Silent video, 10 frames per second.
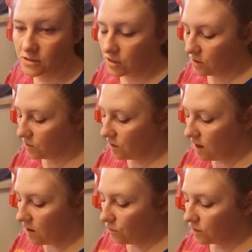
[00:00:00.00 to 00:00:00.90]
So
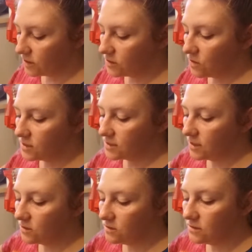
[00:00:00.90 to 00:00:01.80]
we're going to set this
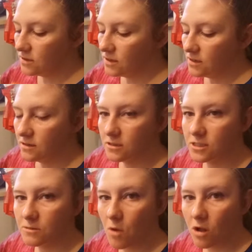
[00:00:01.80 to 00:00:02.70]
little
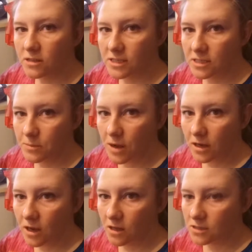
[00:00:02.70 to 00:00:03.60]
small Disney
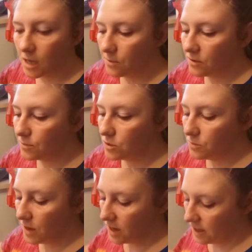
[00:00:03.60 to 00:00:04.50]
pocket on top of the blue
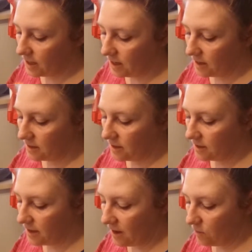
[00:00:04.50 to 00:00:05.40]
pocket, and
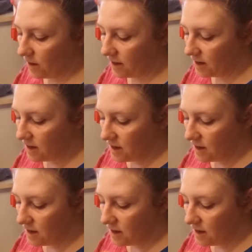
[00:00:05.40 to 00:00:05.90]
then that way